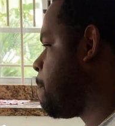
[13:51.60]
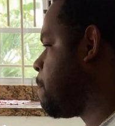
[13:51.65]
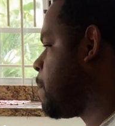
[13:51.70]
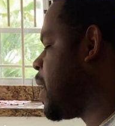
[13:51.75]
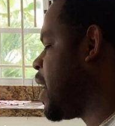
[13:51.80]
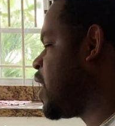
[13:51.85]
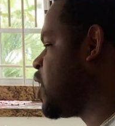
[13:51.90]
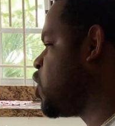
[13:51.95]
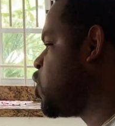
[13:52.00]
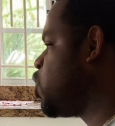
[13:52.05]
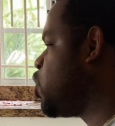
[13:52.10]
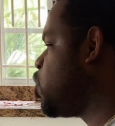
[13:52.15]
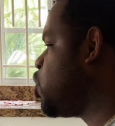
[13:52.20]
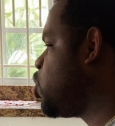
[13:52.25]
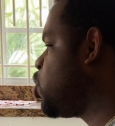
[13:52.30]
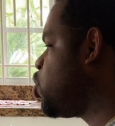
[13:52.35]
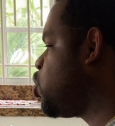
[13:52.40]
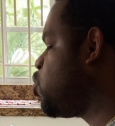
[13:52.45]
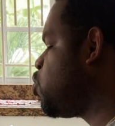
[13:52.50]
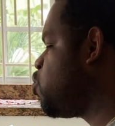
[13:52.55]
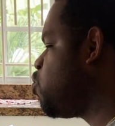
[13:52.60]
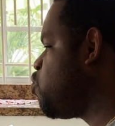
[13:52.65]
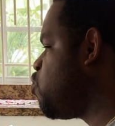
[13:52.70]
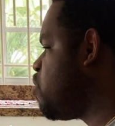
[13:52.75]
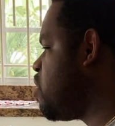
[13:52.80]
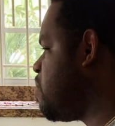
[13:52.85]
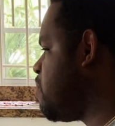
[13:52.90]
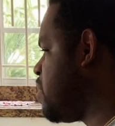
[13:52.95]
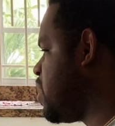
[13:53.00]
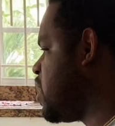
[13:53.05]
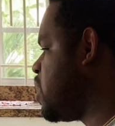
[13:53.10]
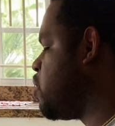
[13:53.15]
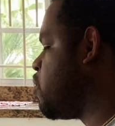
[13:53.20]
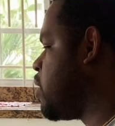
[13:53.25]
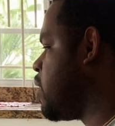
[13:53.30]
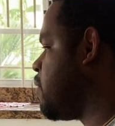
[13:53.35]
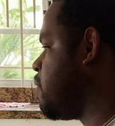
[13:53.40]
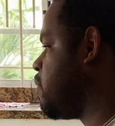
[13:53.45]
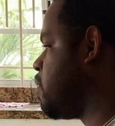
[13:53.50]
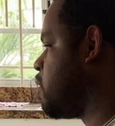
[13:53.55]
extremely
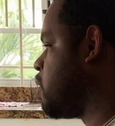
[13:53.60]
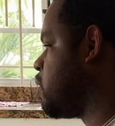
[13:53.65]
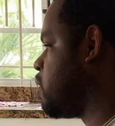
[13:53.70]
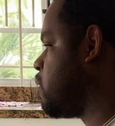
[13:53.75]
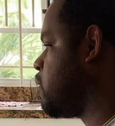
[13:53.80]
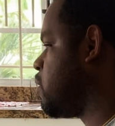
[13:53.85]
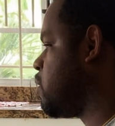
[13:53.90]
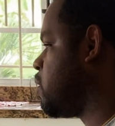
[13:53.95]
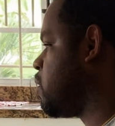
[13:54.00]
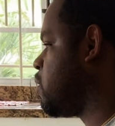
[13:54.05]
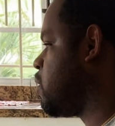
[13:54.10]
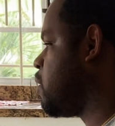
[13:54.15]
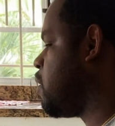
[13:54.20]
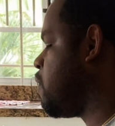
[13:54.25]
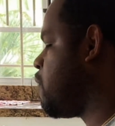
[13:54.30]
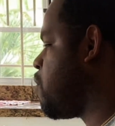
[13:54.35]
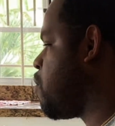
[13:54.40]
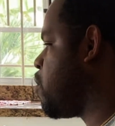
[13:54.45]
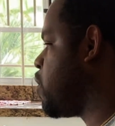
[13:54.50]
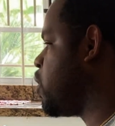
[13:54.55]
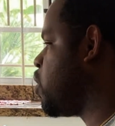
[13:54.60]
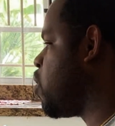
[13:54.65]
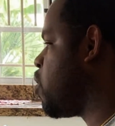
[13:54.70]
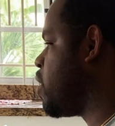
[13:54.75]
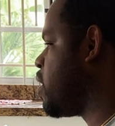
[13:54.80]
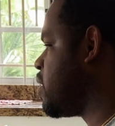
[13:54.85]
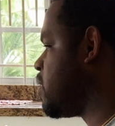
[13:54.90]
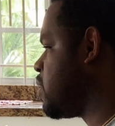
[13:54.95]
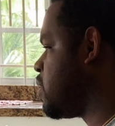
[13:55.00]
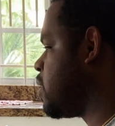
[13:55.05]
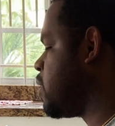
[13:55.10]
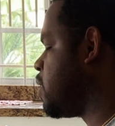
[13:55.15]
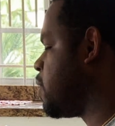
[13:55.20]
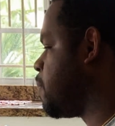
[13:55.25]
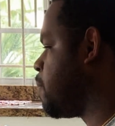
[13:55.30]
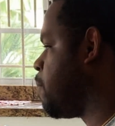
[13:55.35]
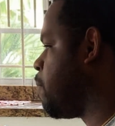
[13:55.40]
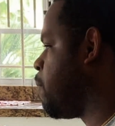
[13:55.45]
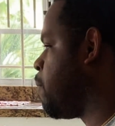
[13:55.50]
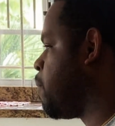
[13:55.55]
grateful for what God has
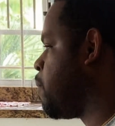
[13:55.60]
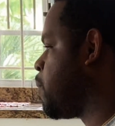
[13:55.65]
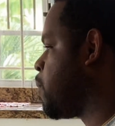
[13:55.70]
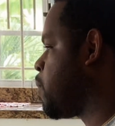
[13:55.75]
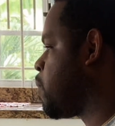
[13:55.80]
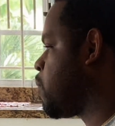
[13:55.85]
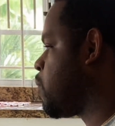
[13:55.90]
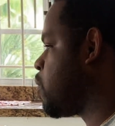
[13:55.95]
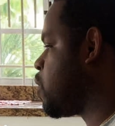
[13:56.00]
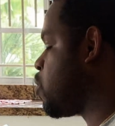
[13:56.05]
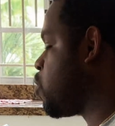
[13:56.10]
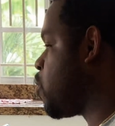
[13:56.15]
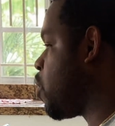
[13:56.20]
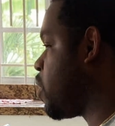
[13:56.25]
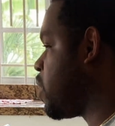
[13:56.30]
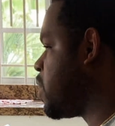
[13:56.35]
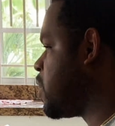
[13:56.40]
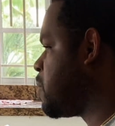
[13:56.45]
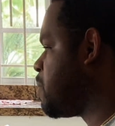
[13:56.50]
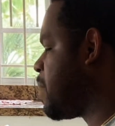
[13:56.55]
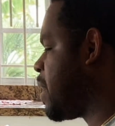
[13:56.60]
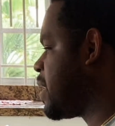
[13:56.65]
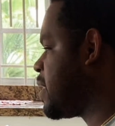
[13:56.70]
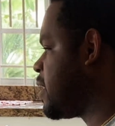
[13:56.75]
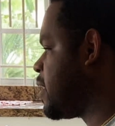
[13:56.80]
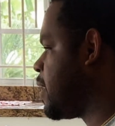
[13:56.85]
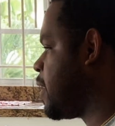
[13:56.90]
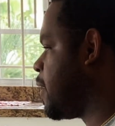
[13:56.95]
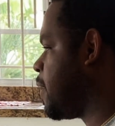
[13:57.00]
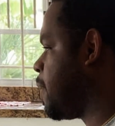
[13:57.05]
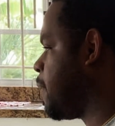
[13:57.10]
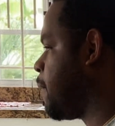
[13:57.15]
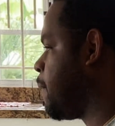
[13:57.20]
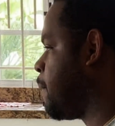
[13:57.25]
done throughout this past year,